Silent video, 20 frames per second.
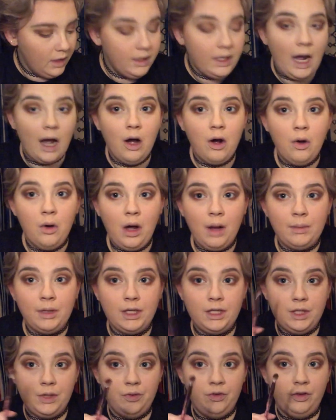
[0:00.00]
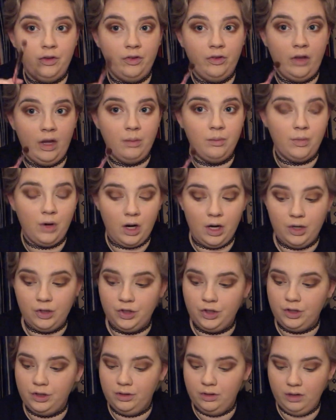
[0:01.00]
Now I'm going to use this same
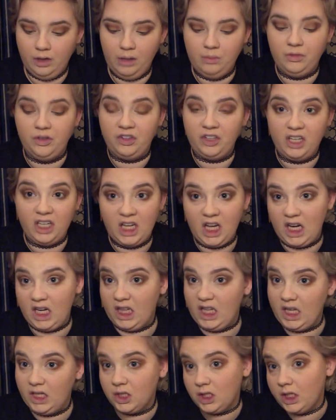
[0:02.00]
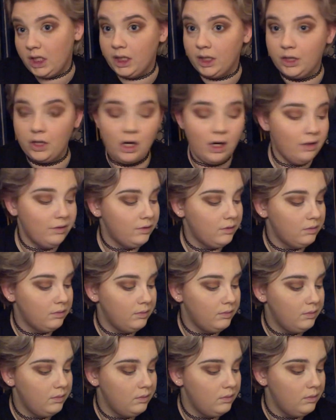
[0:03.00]
brush. I'm just going to kind of like clean it off.
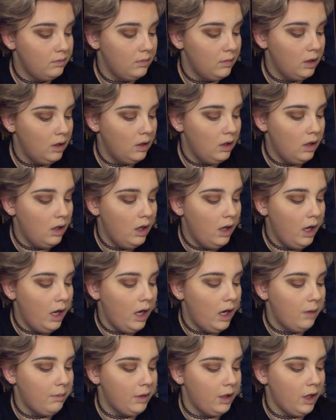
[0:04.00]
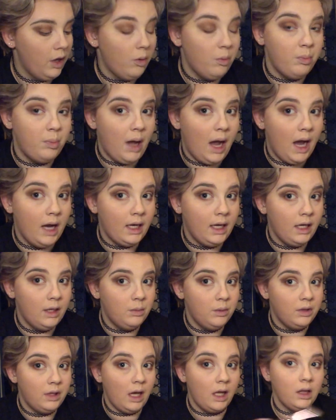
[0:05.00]
And I'm going to go back
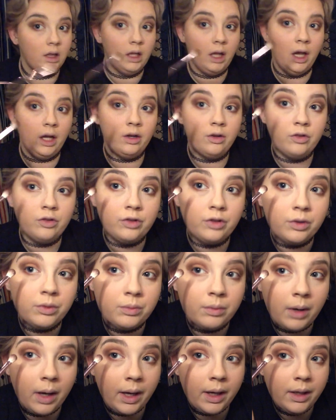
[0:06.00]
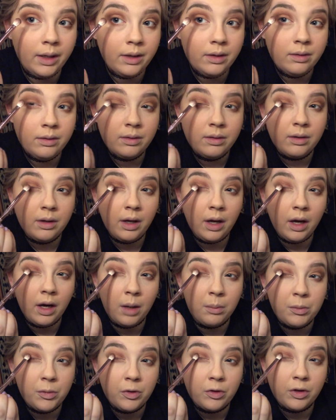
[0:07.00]
in with that Lanister Red, and
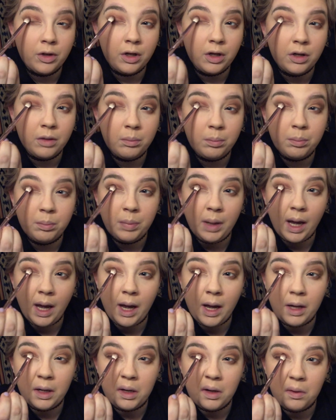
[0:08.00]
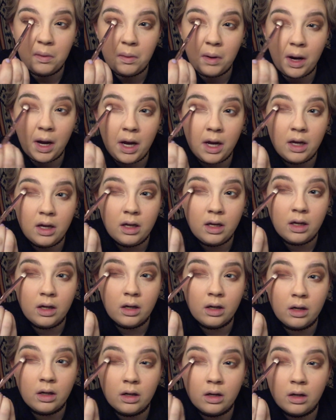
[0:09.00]
I'm just going to pat it right
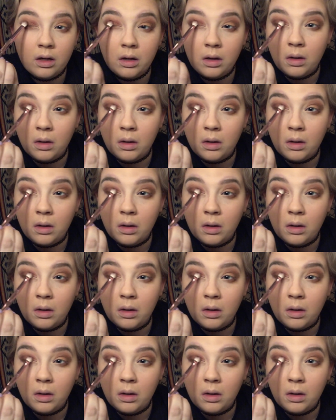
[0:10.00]
here.